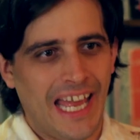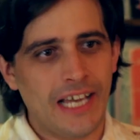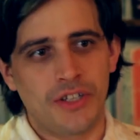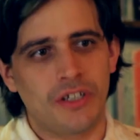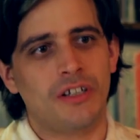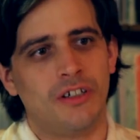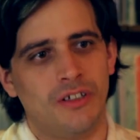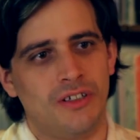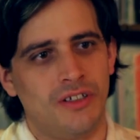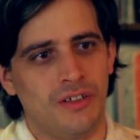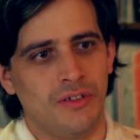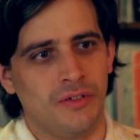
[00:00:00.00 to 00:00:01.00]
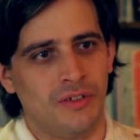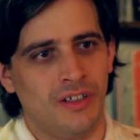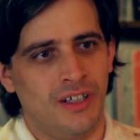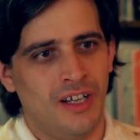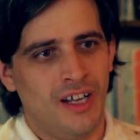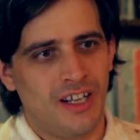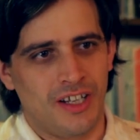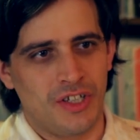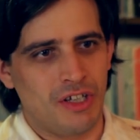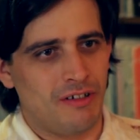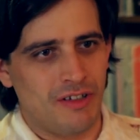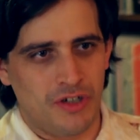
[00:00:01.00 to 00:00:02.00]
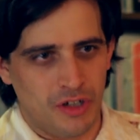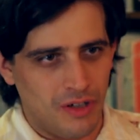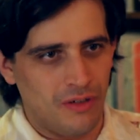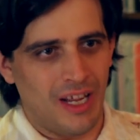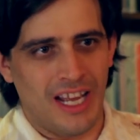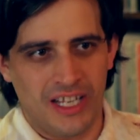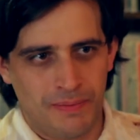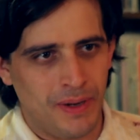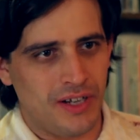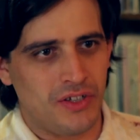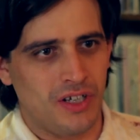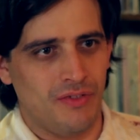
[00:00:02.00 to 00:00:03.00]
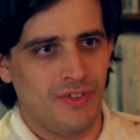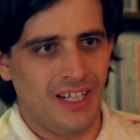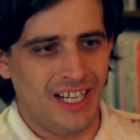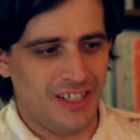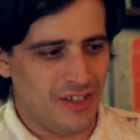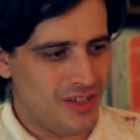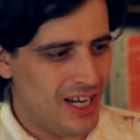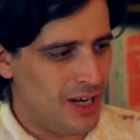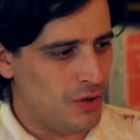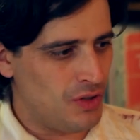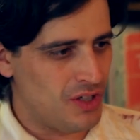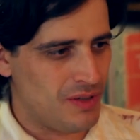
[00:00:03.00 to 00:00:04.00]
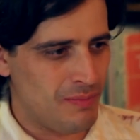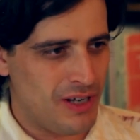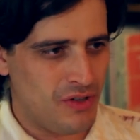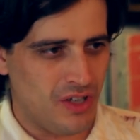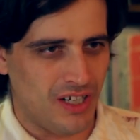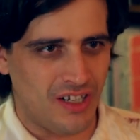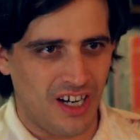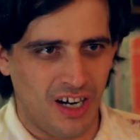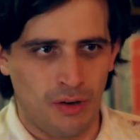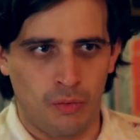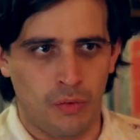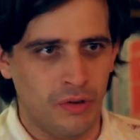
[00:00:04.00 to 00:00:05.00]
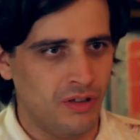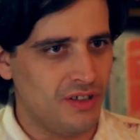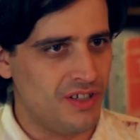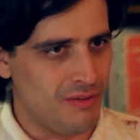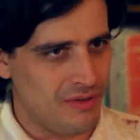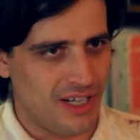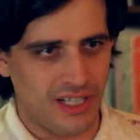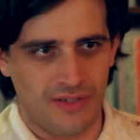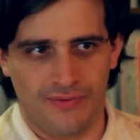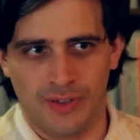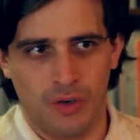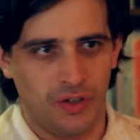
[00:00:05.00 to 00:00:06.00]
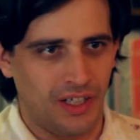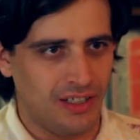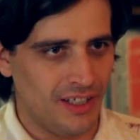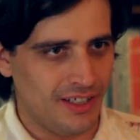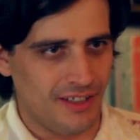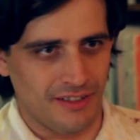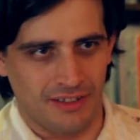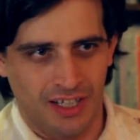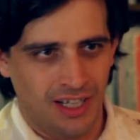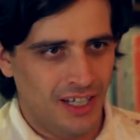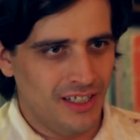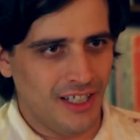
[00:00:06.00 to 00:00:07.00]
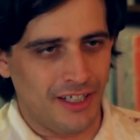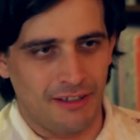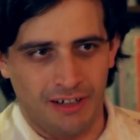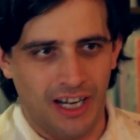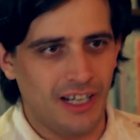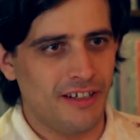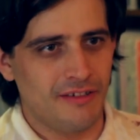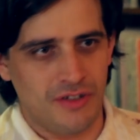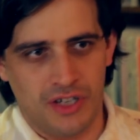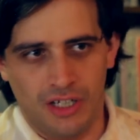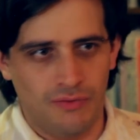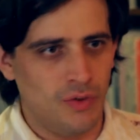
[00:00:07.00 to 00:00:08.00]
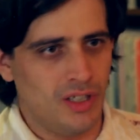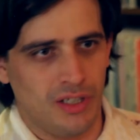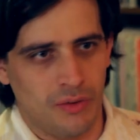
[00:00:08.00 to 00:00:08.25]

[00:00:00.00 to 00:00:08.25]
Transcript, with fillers: as a cartoon, considering certain aspects of it and just how it just makes the entire world seems like it's floating, like you're mm-hmm. like you're high yourself. Like you're